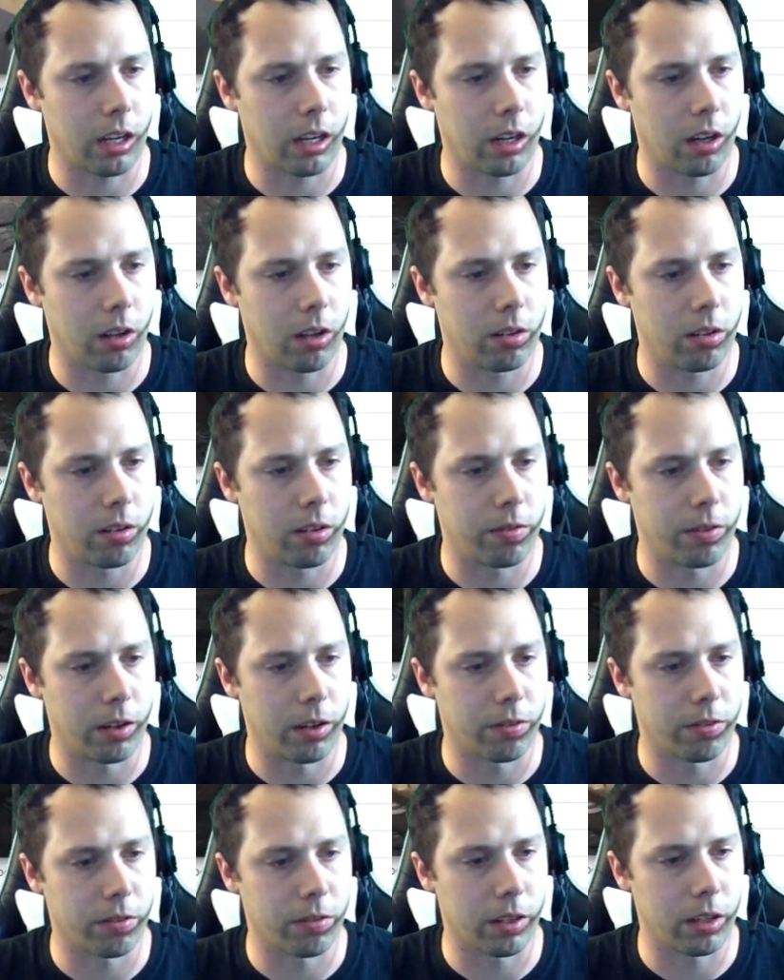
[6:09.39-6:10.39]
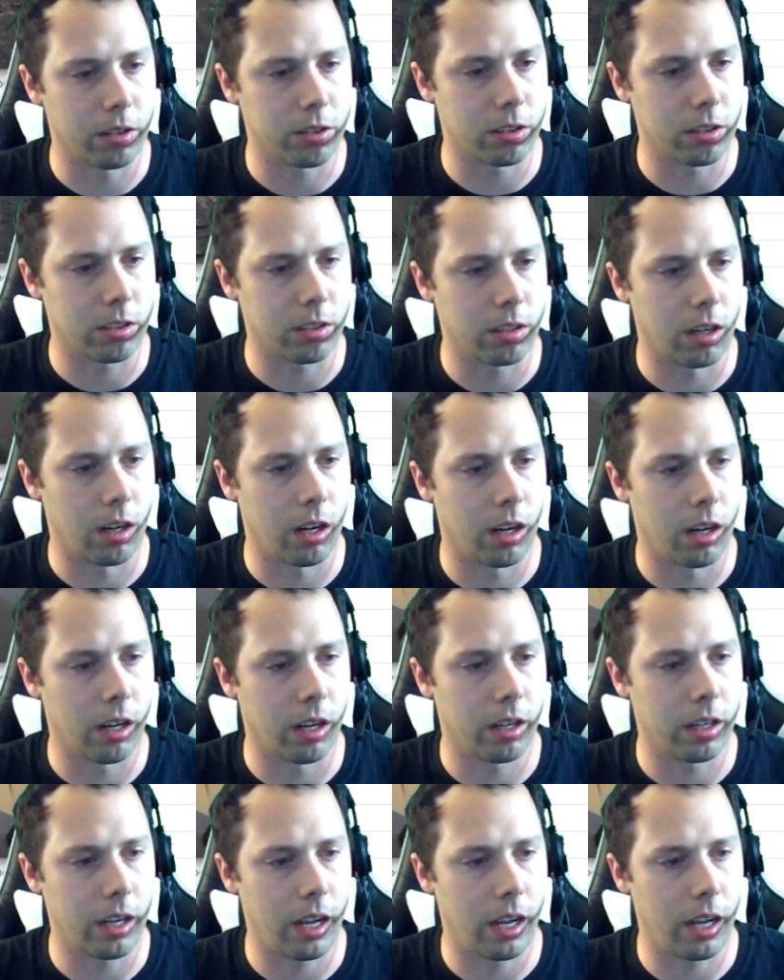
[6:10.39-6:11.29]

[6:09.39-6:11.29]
the fender flares are gone